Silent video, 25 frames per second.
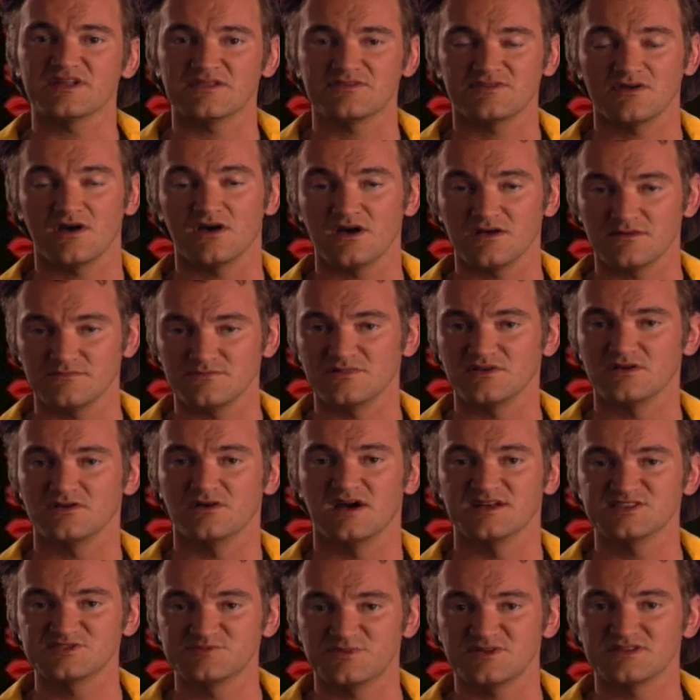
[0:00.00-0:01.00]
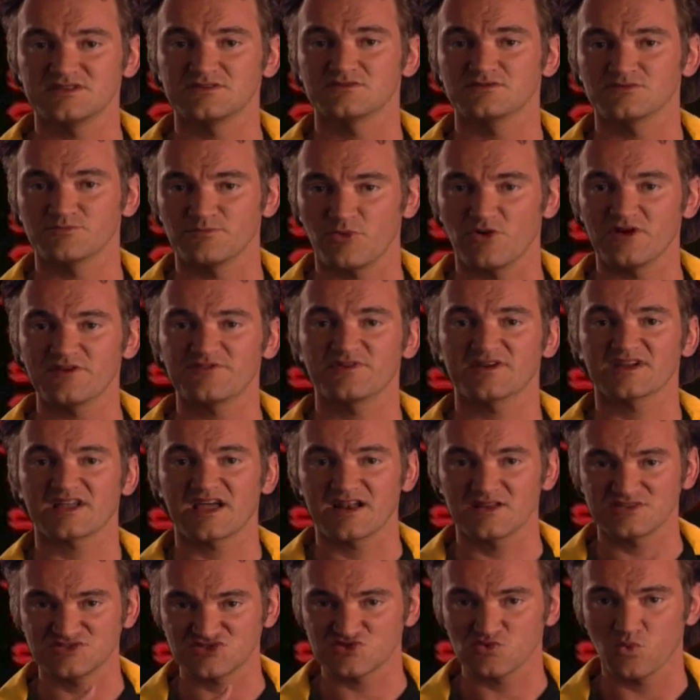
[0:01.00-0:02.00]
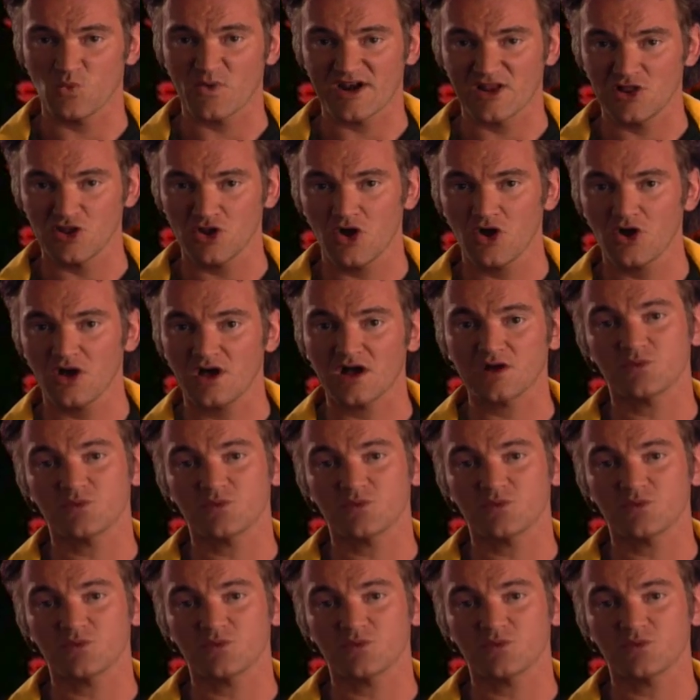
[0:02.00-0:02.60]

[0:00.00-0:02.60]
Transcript: and the you know, husband and boyfriend kind of just went along.